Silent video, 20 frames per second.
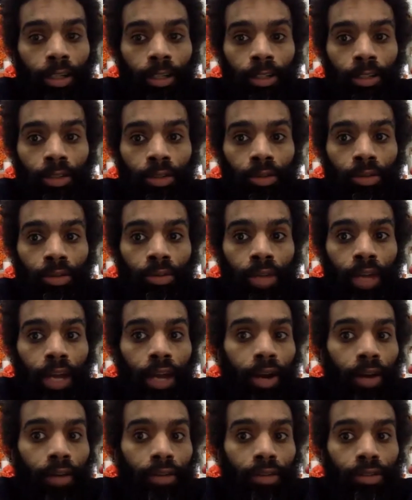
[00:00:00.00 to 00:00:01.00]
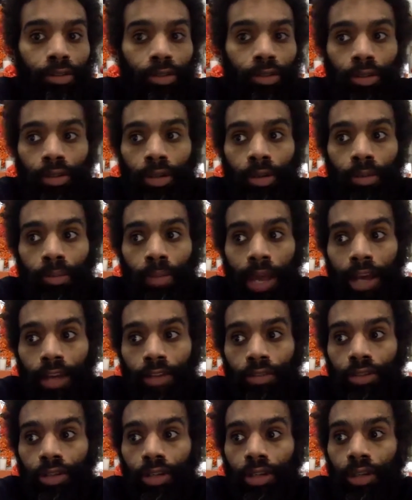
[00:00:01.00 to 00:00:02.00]
you now have to start
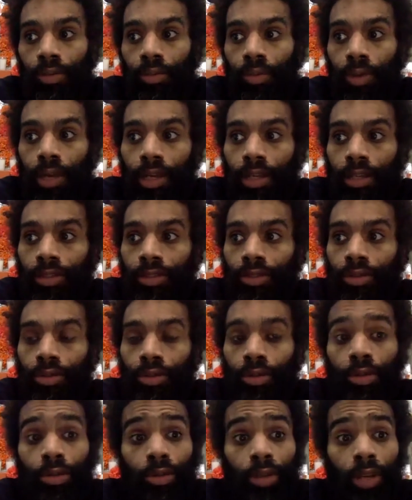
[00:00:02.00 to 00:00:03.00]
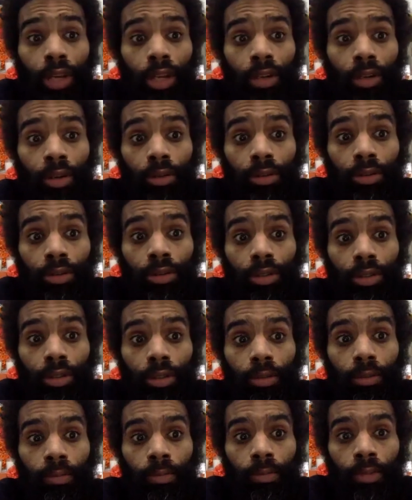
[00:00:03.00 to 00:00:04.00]
imagining ways to create culture.